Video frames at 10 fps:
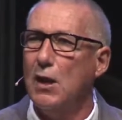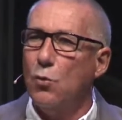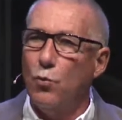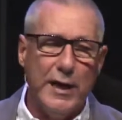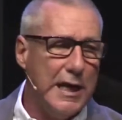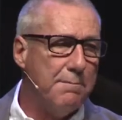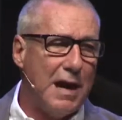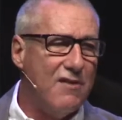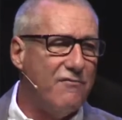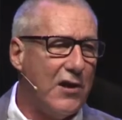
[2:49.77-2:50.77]
We,
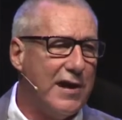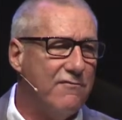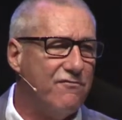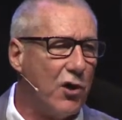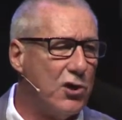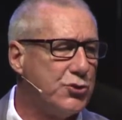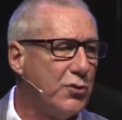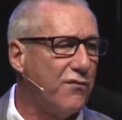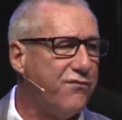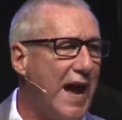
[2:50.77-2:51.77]
by very virtue of
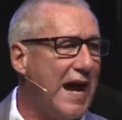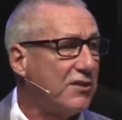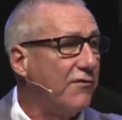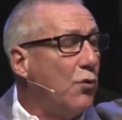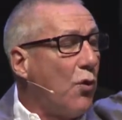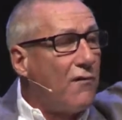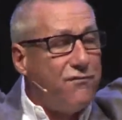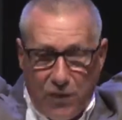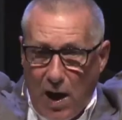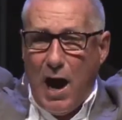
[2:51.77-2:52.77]
the fact of who our
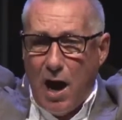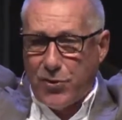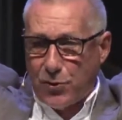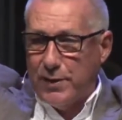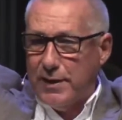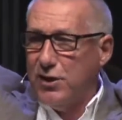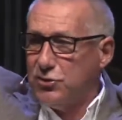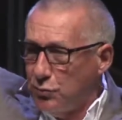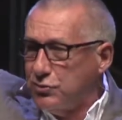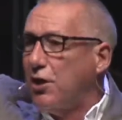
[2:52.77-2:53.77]
Father is,
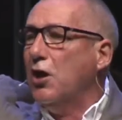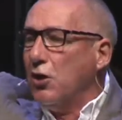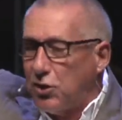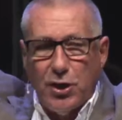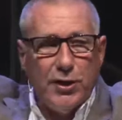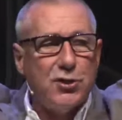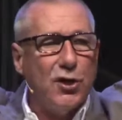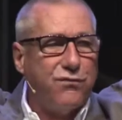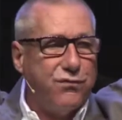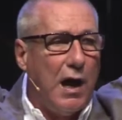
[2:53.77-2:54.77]
who's a good,
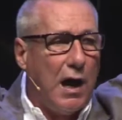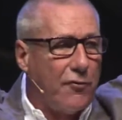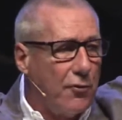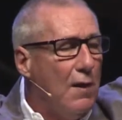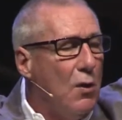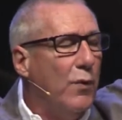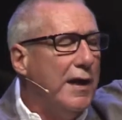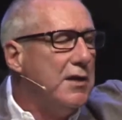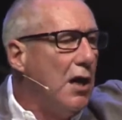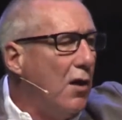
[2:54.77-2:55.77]
good Father,
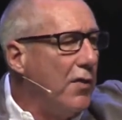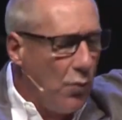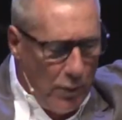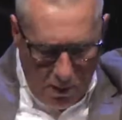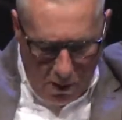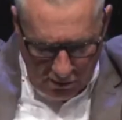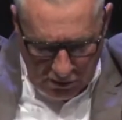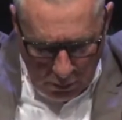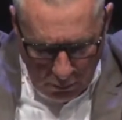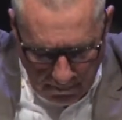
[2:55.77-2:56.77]
we know that we
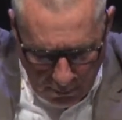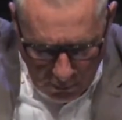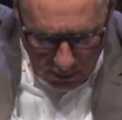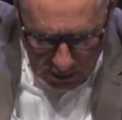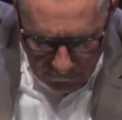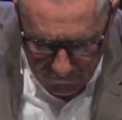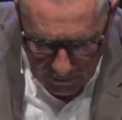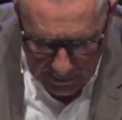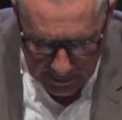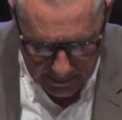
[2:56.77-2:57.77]
also were born to
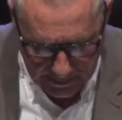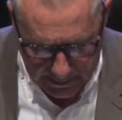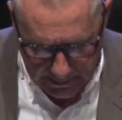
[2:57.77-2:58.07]
fight.